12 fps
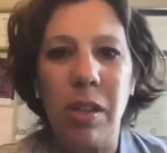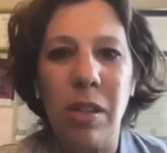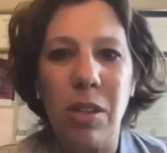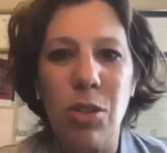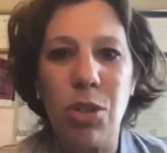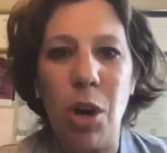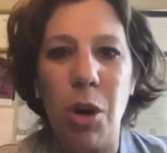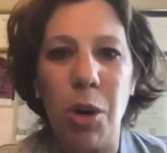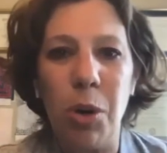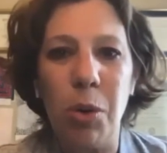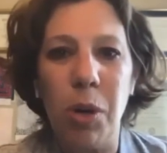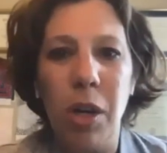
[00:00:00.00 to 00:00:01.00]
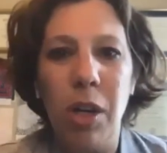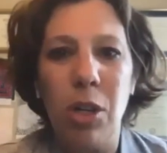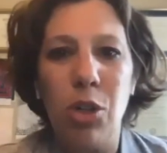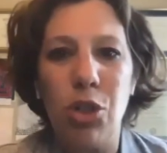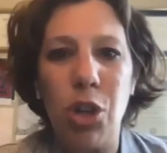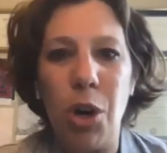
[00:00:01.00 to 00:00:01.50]
so
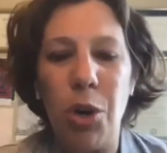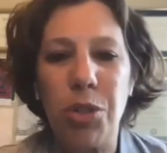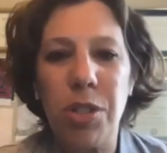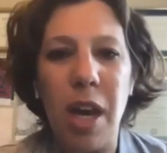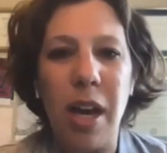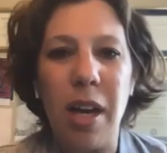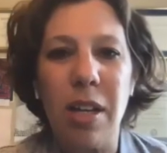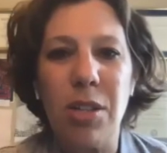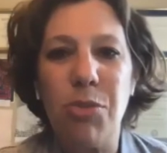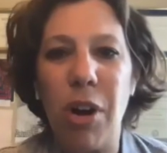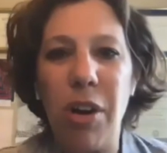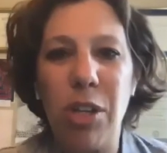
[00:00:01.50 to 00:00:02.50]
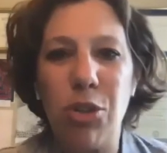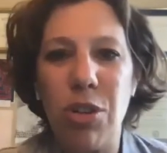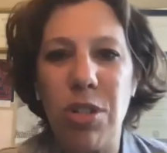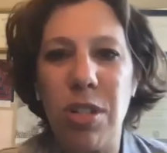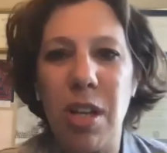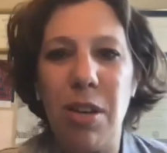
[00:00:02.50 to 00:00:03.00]
Joe says, very
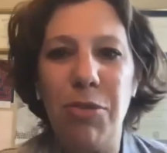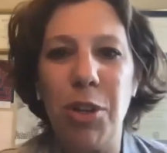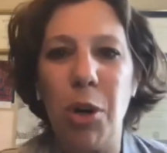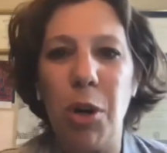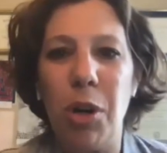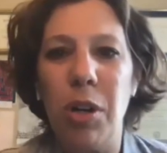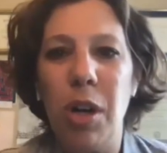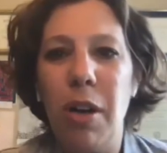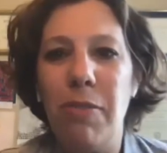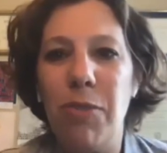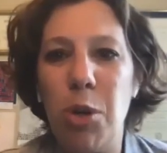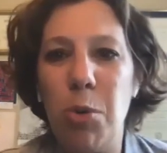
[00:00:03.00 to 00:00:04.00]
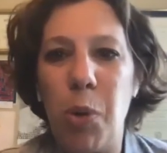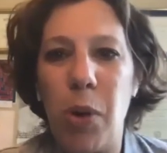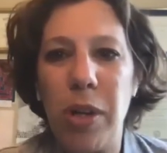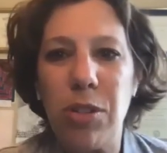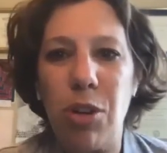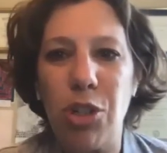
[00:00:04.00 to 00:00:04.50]
interested if your
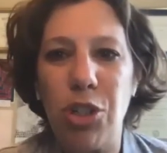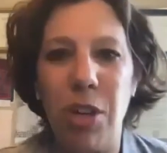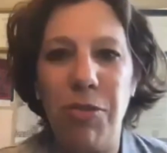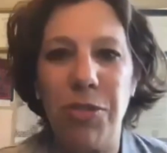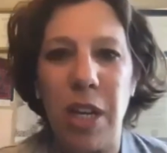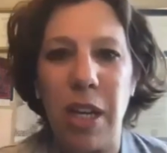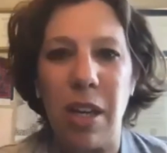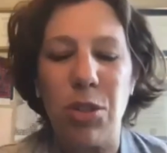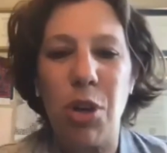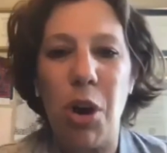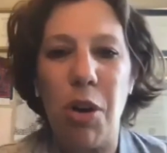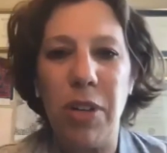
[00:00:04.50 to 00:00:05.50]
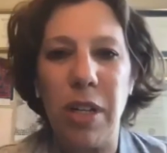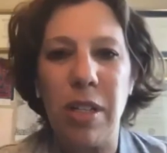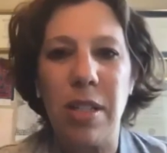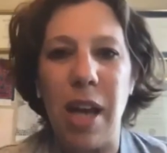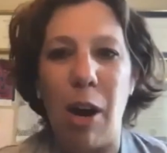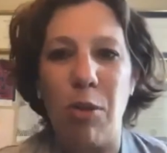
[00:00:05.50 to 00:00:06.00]
viewpoints are shifting as COVID is
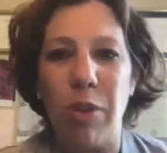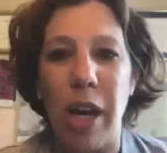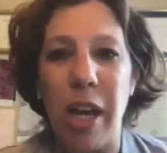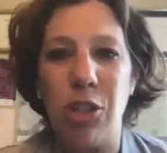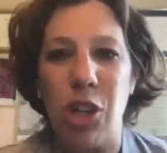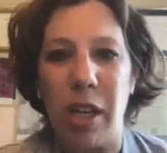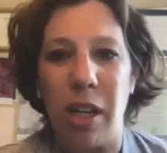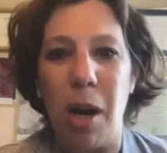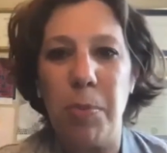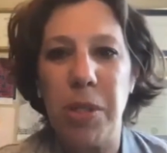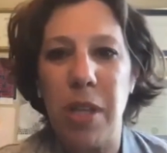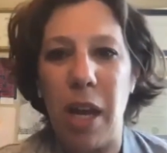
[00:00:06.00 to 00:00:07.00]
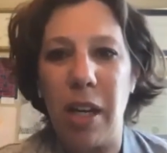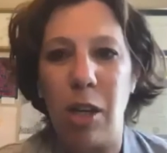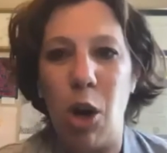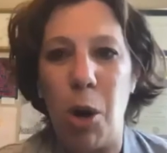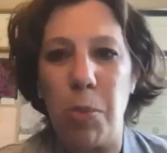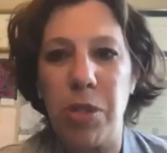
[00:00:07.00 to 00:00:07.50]
now raging, upsetting
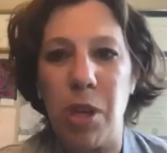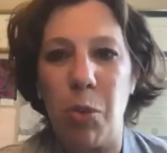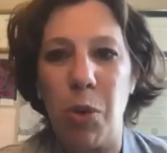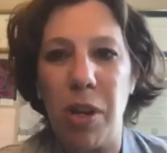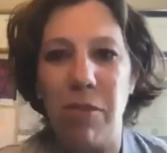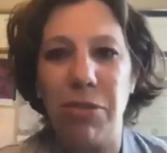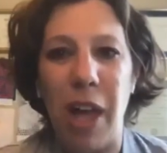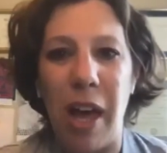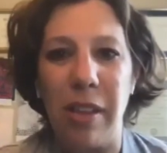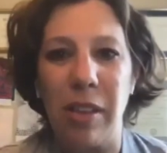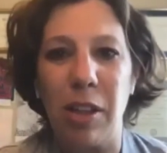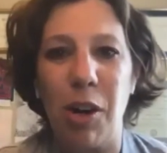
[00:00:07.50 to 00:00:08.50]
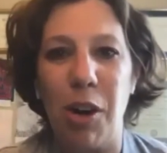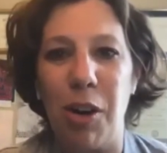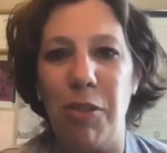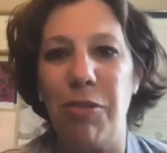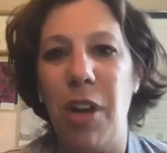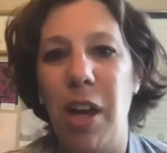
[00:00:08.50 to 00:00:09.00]
hopes that we'd flatten the
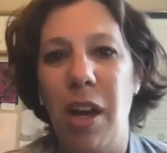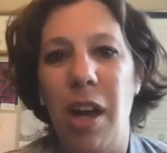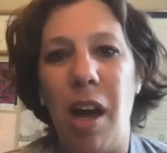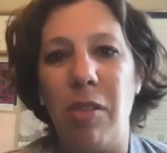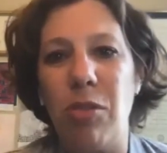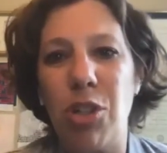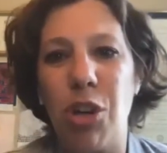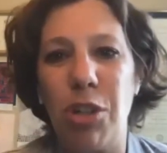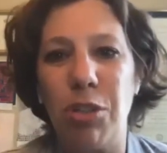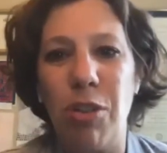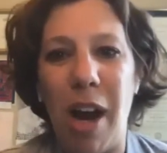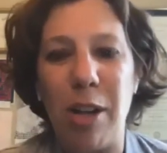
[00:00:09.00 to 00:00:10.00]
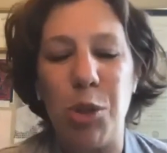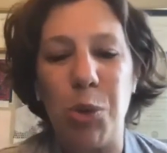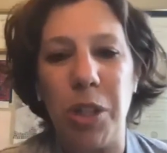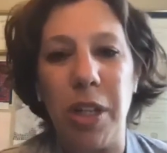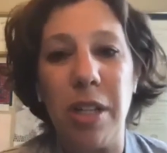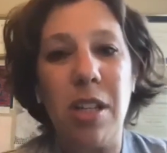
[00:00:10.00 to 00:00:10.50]
curve and return
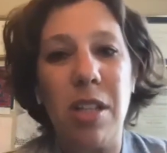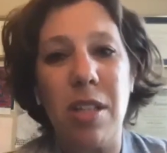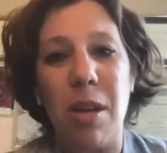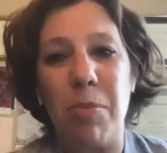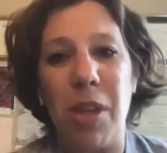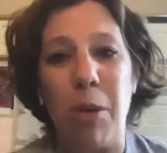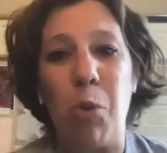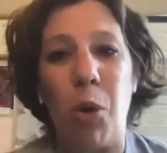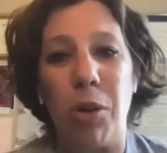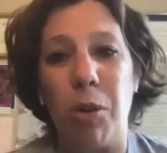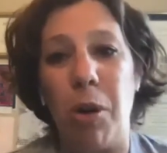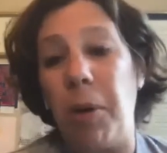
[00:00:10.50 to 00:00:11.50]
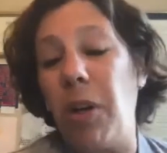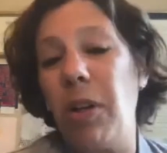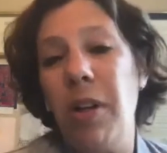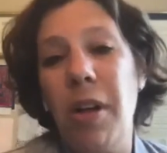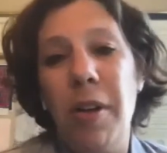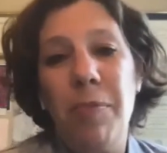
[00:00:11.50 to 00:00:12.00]
gradually to something more normal.
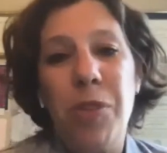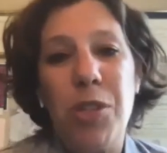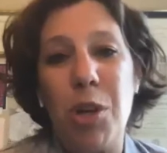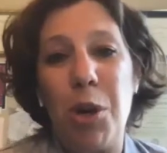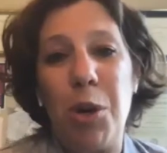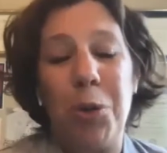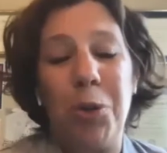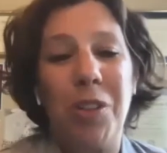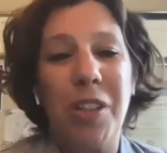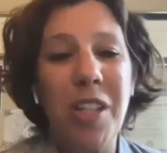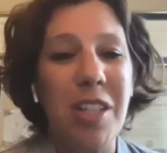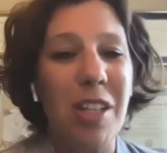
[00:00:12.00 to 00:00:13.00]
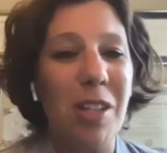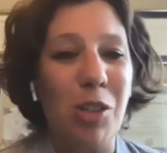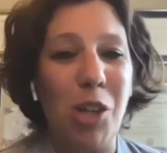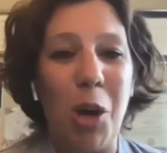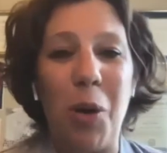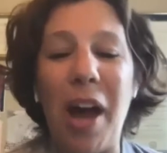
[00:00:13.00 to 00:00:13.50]
So listen,
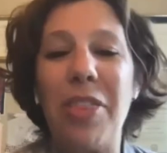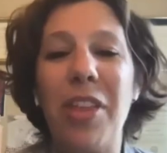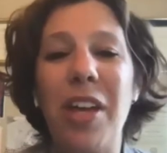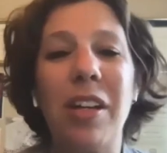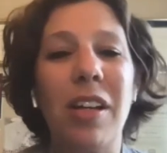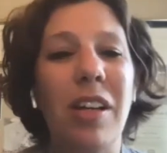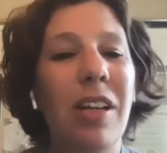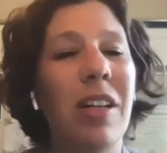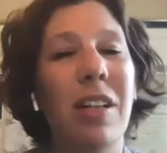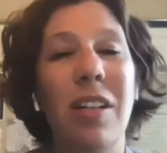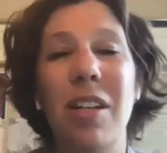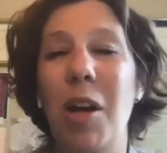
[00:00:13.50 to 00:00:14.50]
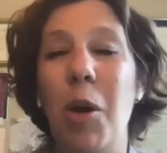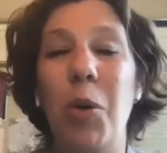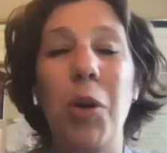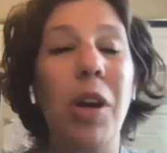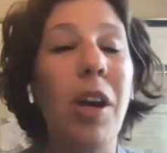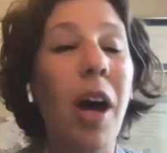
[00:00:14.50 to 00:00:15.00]
Joe, I think, you know,
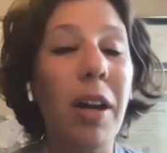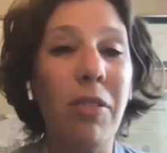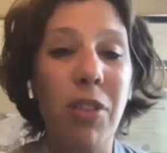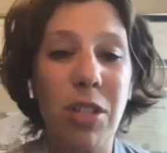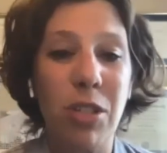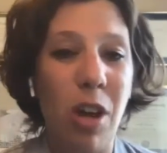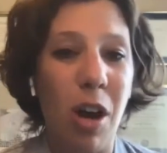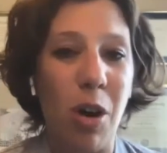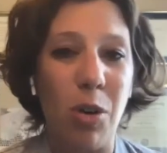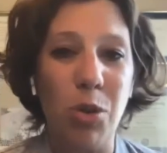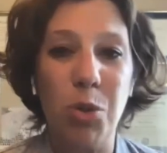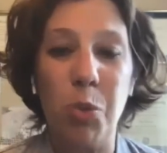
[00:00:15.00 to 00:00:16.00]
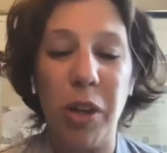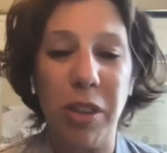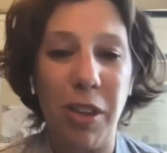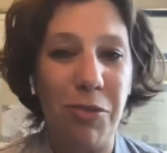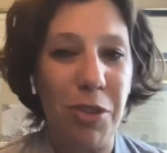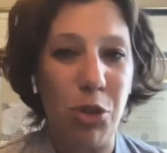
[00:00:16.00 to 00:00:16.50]
none of us knows what
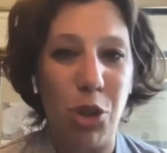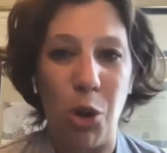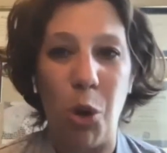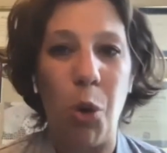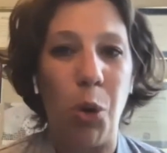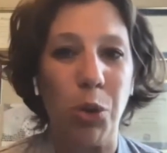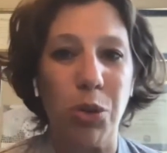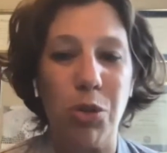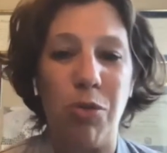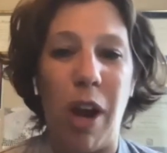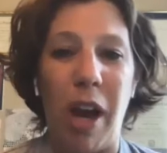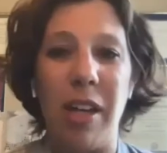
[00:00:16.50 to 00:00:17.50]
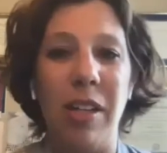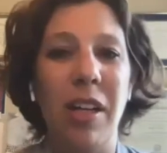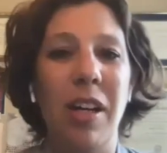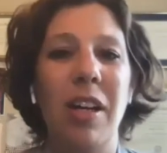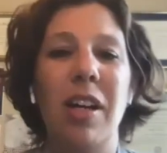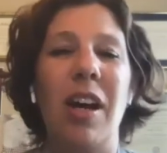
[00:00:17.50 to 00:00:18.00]
the future holds, right?
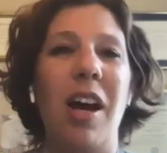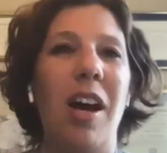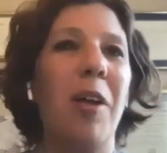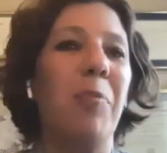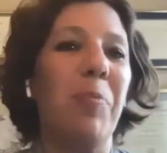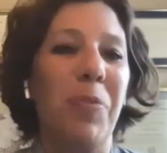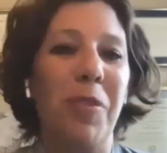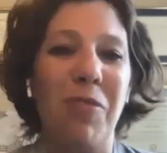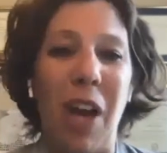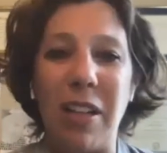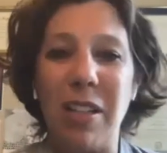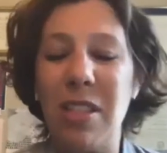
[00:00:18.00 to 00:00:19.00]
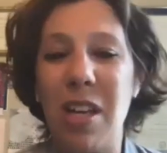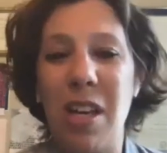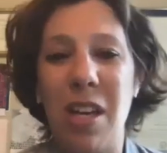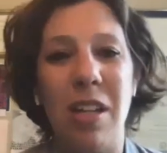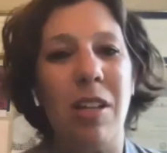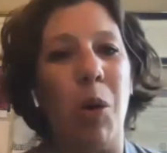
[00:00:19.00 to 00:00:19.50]
Um,
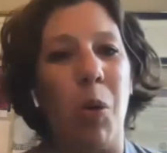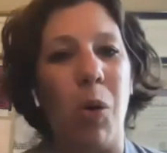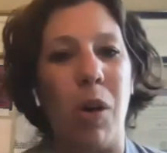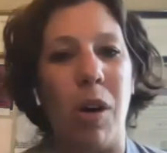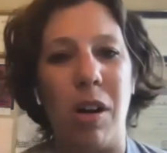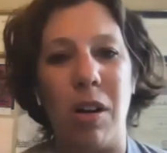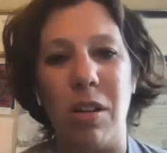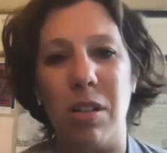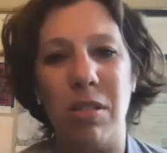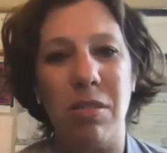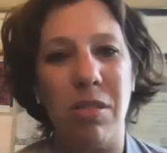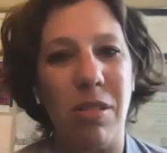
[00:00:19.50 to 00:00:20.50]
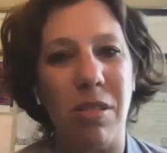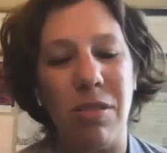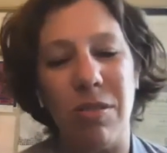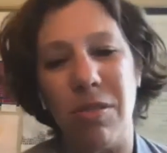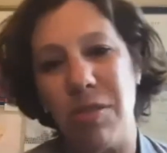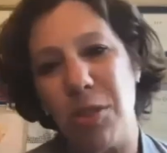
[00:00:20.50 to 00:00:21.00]
vaccine or
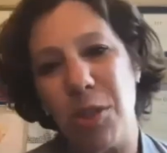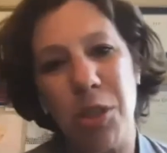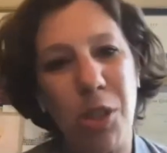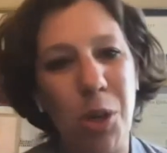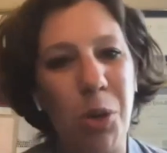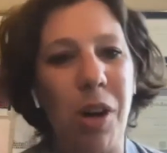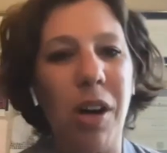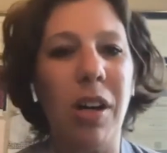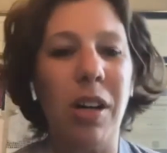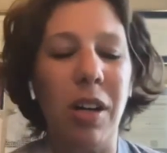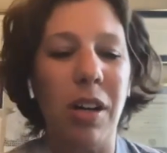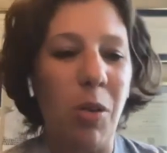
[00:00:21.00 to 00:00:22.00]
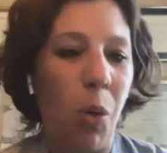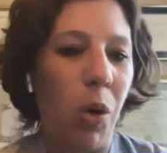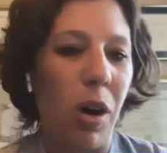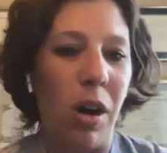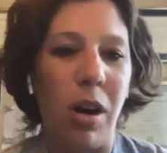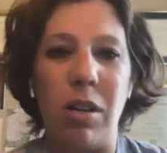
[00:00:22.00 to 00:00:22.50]
cure
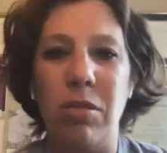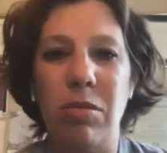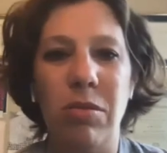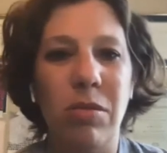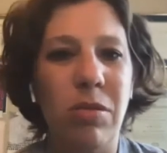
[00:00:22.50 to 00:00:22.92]
or